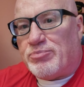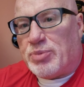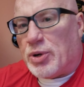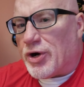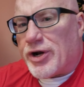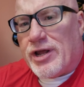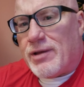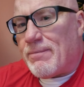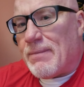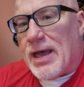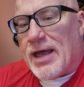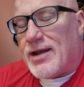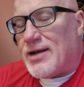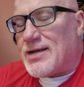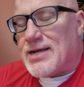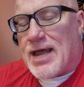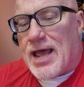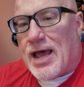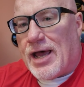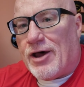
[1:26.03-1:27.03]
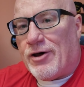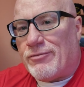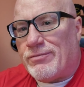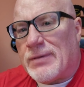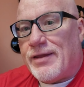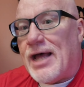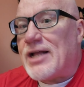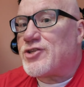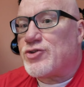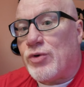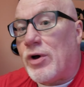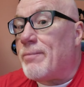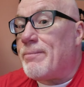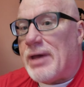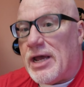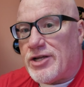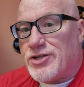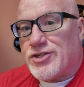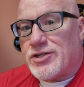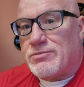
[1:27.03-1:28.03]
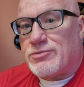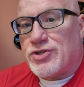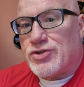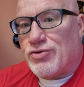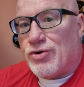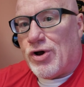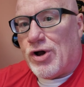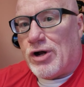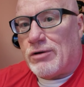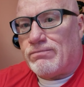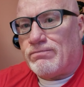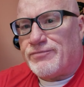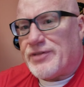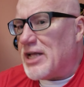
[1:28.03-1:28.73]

putting men down, that's what makes them strong.